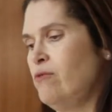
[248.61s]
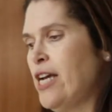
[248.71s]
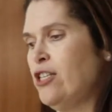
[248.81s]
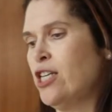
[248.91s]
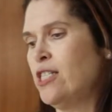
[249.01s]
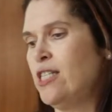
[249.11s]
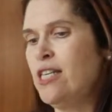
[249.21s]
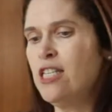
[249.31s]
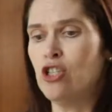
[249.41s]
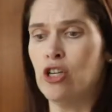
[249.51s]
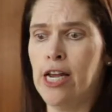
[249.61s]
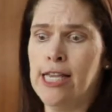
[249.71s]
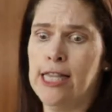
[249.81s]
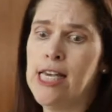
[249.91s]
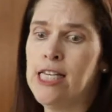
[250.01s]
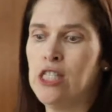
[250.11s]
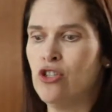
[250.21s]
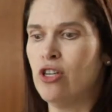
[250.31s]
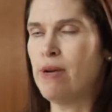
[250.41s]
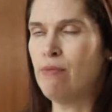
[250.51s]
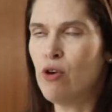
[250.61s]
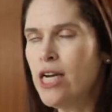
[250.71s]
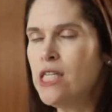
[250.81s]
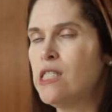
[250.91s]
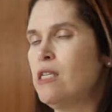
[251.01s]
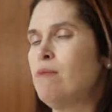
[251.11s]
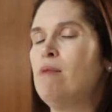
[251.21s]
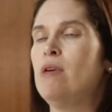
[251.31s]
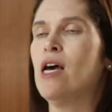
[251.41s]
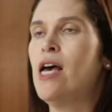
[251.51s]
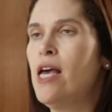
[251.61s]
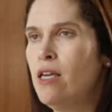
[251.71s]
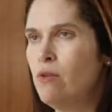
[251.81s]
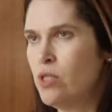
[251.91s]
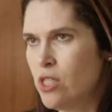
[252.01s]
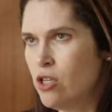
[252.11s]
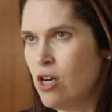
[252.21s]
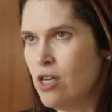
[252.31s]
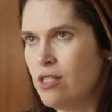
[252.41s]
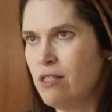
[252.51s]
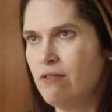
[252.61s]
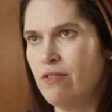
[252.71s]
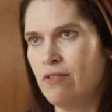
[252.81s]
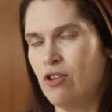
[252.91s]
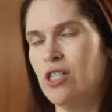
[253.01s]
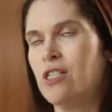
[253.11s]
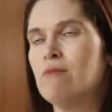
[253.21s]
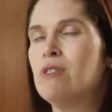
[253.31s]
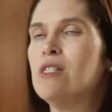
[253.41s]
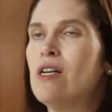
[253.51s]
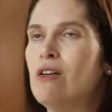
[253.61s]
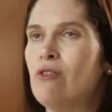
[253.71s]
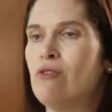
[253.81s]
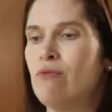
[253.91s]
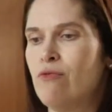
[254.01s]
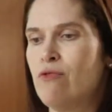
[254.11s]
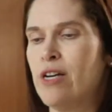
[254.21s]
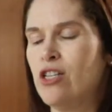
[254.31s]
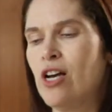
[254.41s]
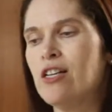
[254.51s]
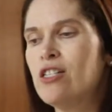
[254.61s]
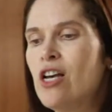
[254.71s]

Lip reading: digested this or ate this during my pregnancy, maybe I was the cause of autism, and so, or for my child.